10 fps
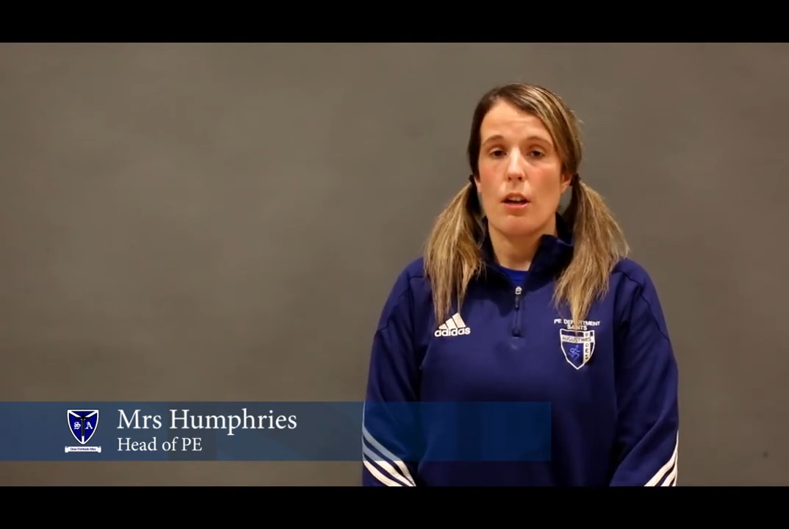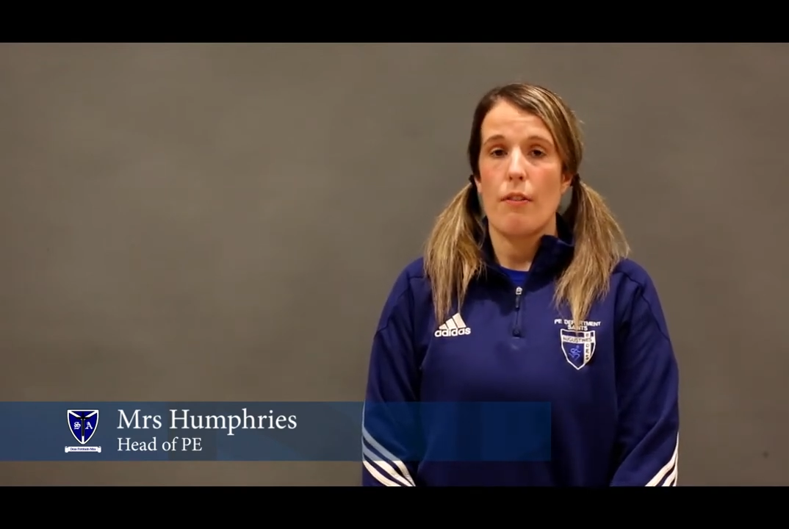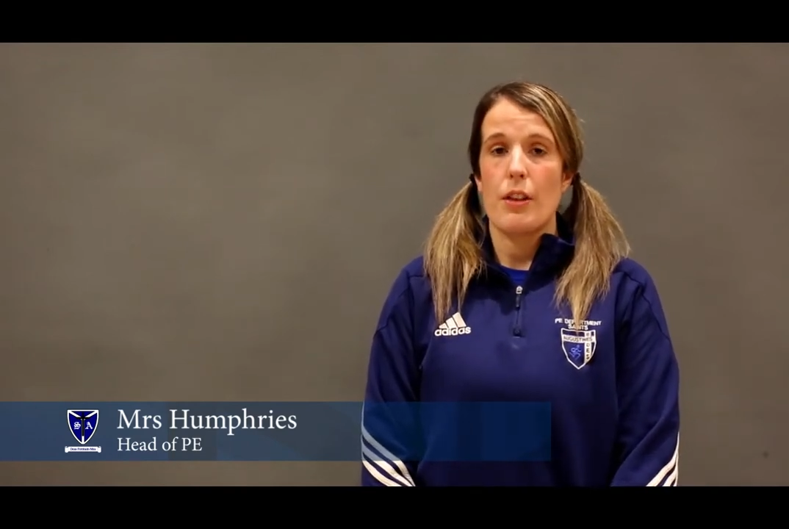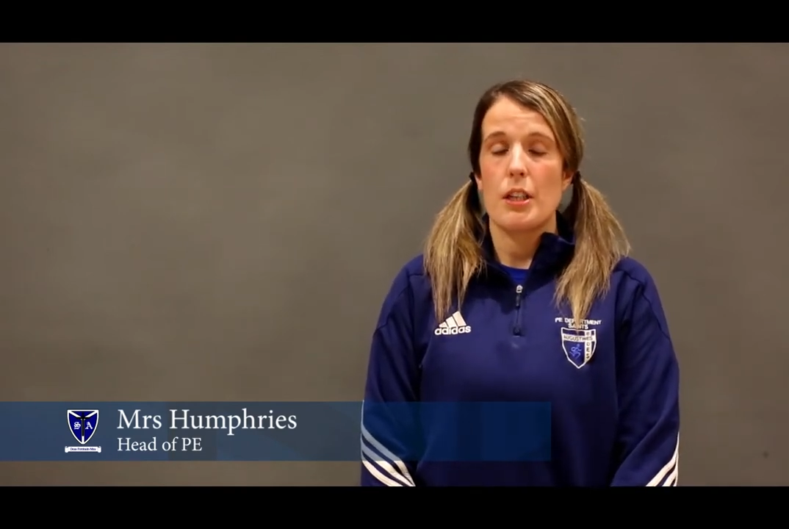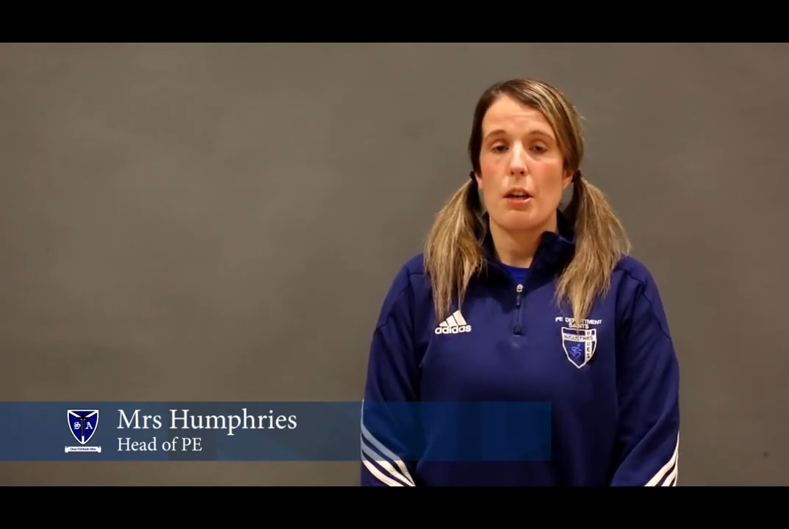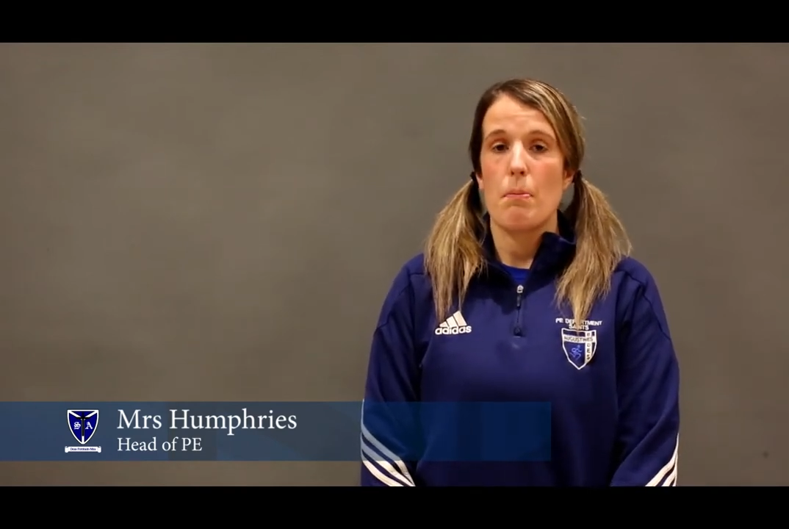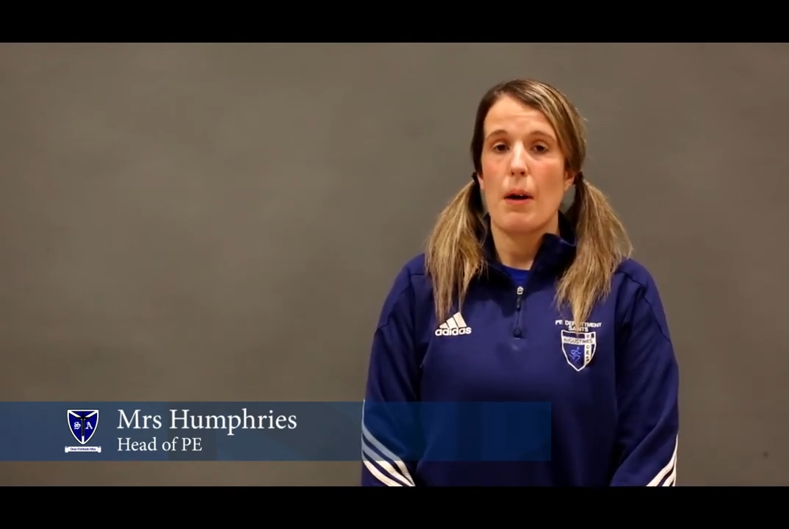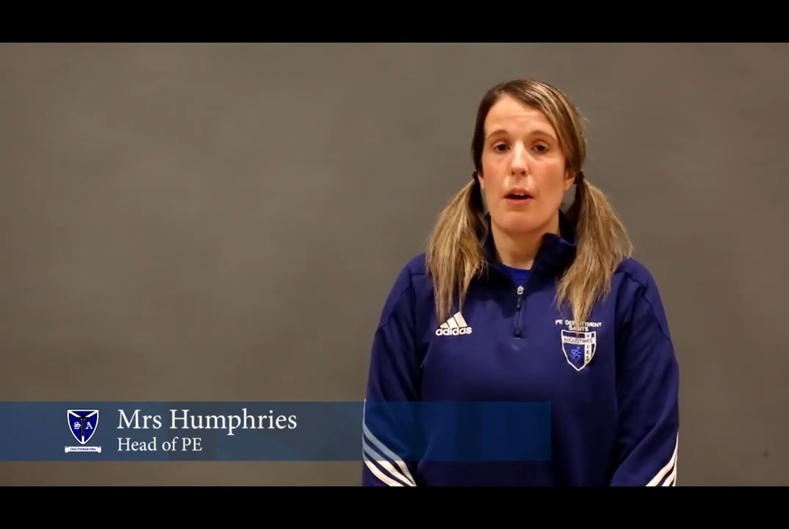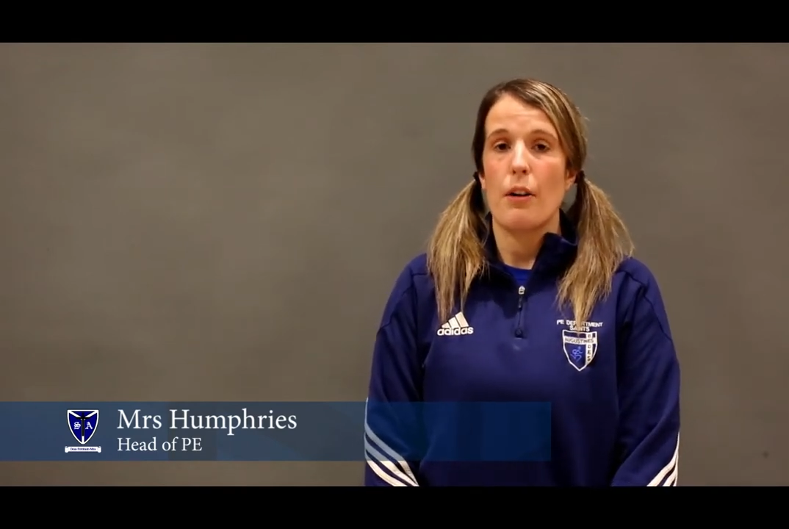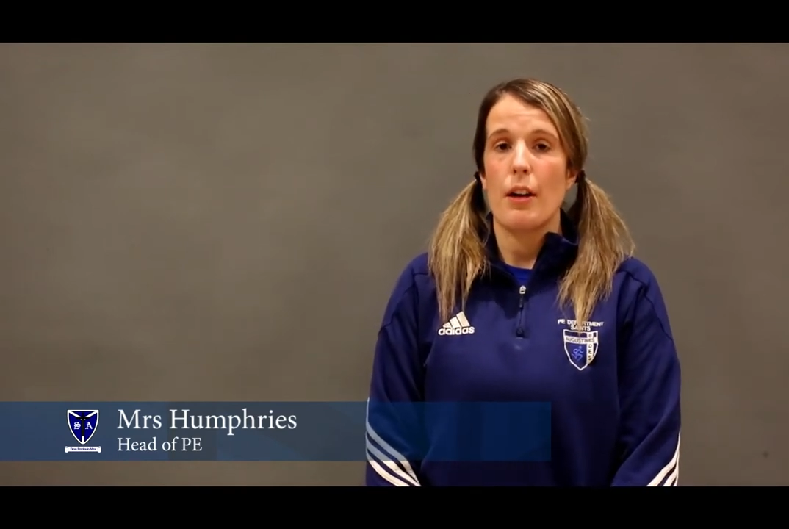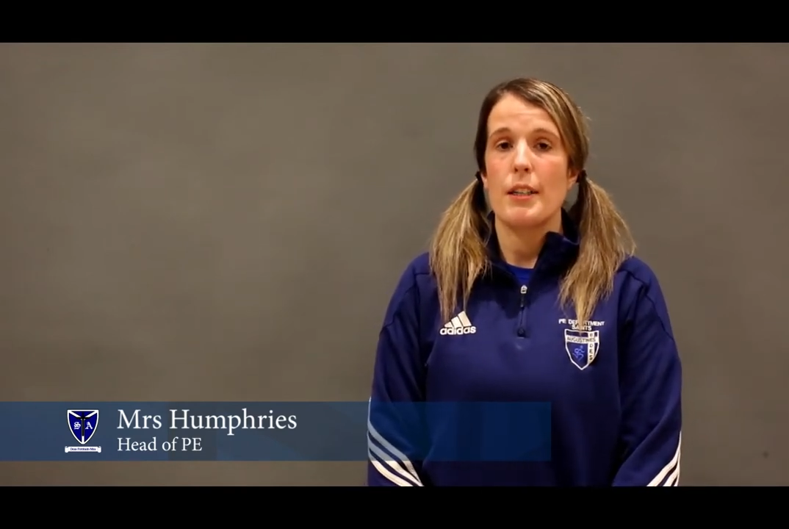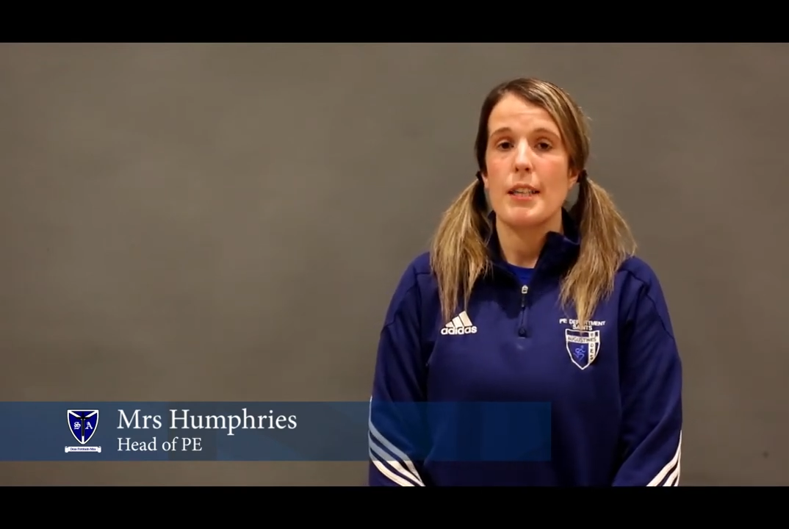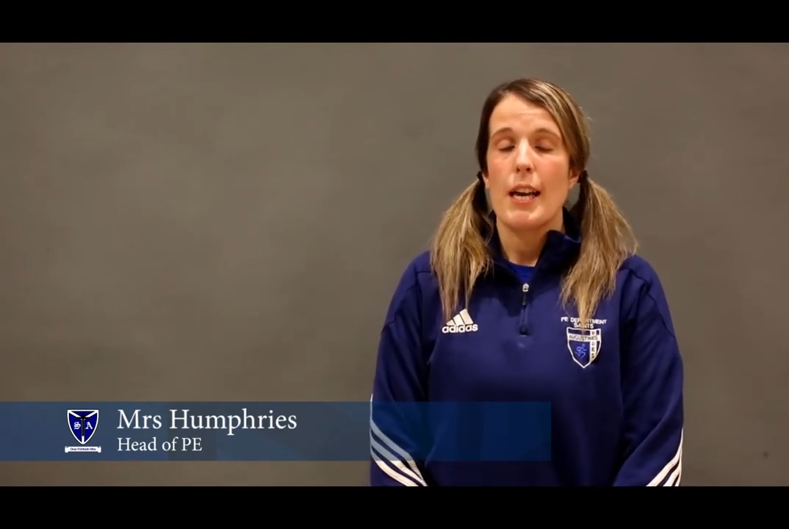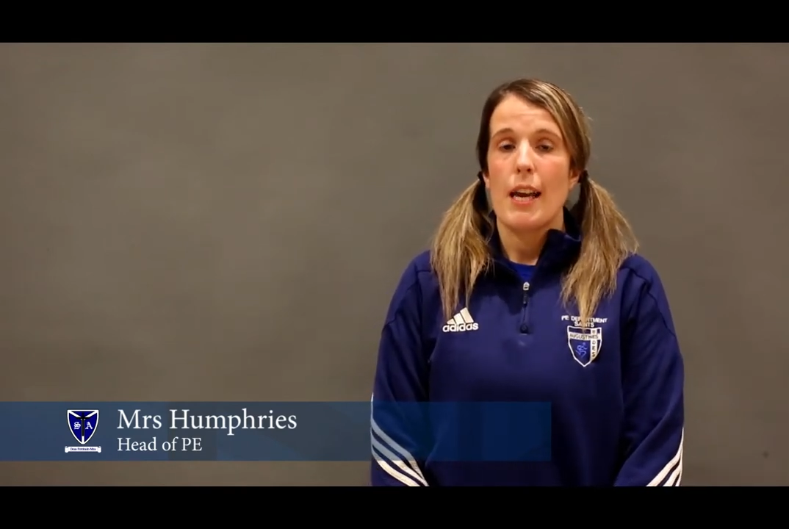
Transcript: of this component